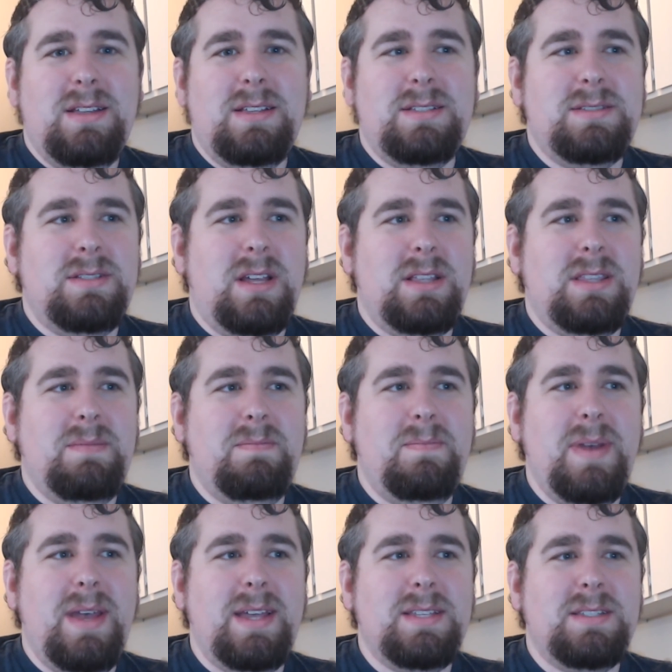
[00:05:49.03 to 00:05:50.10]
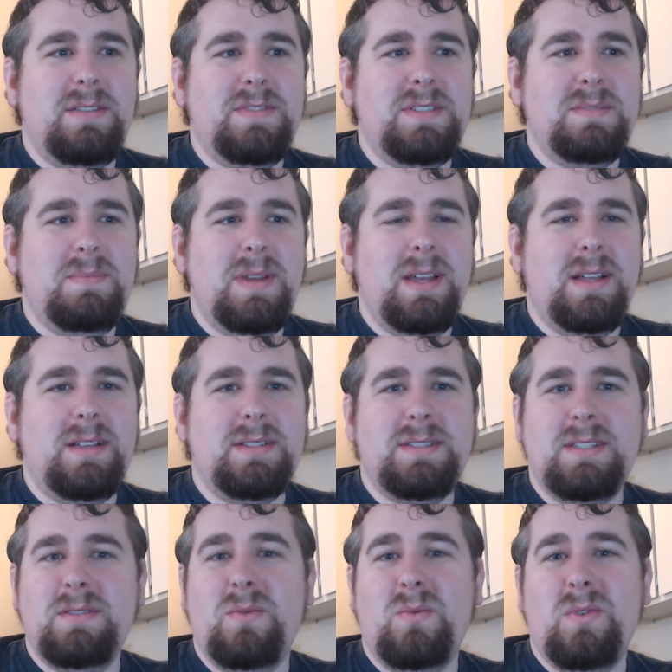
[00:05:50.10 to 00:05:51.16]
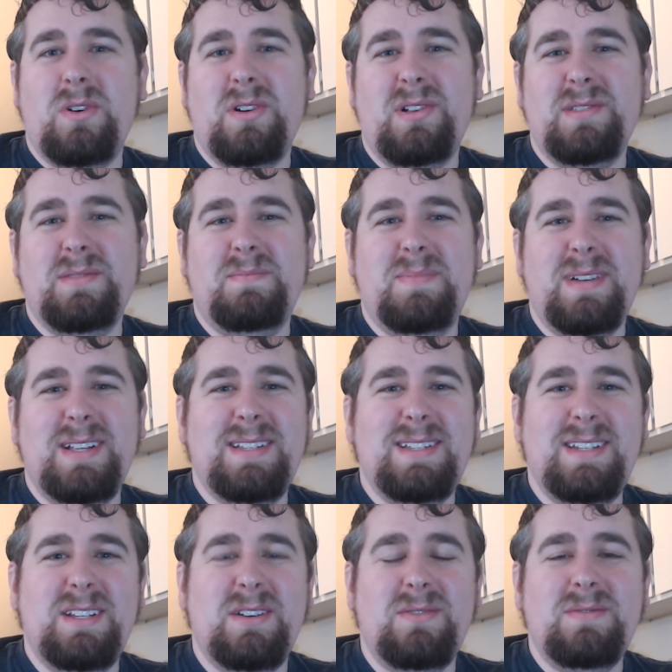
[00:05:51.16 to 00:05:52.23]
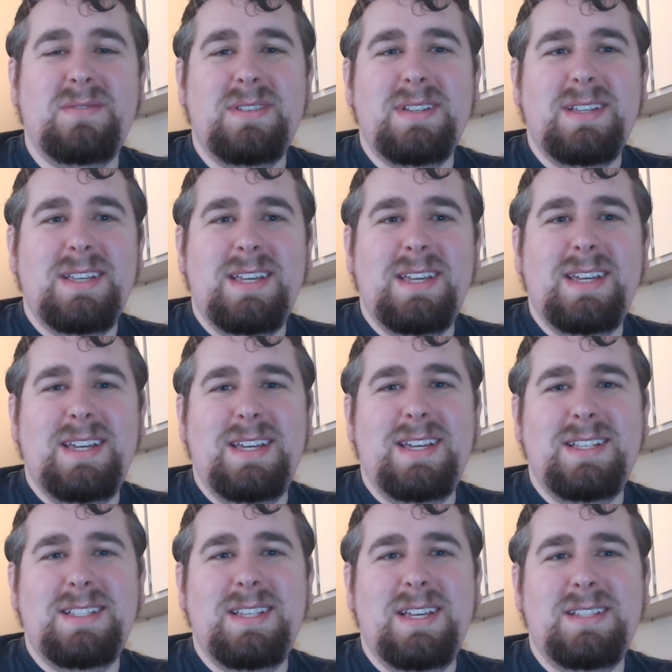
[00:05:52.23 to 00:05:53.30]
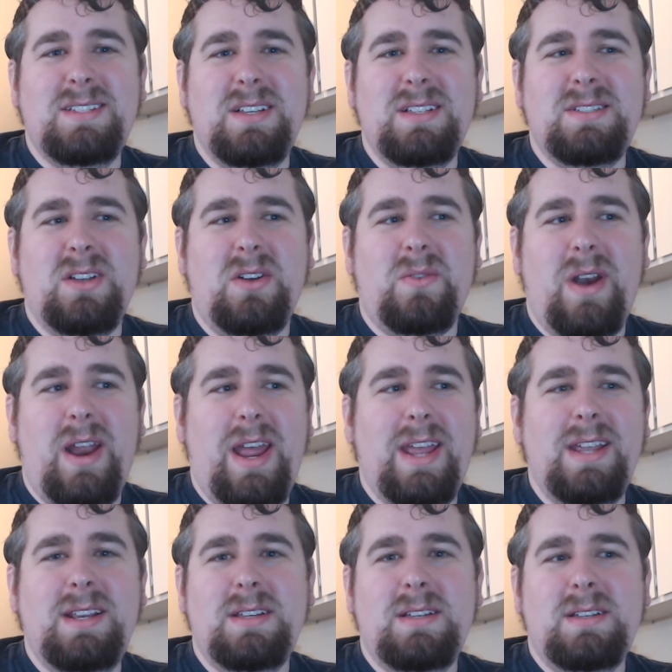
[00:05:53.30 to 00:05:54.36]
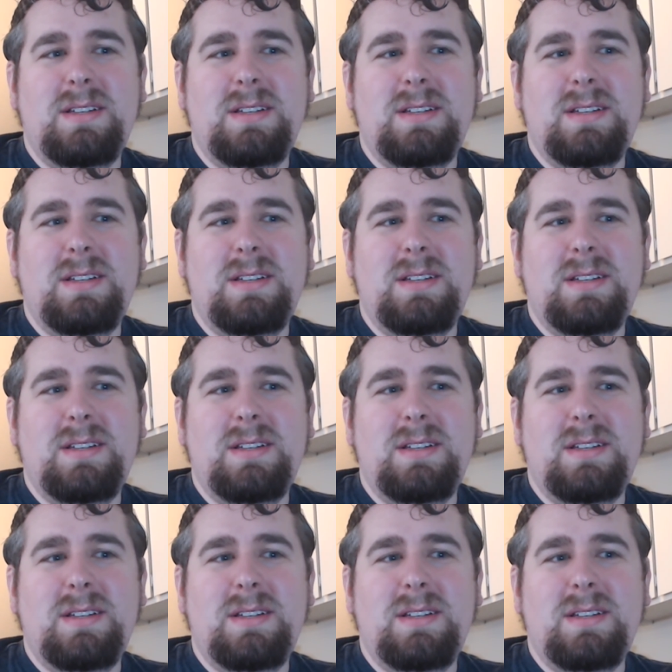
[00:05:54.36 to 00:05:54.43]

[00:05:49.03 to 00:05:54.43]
It's not the best of spells in the world, but, you know, it's all right.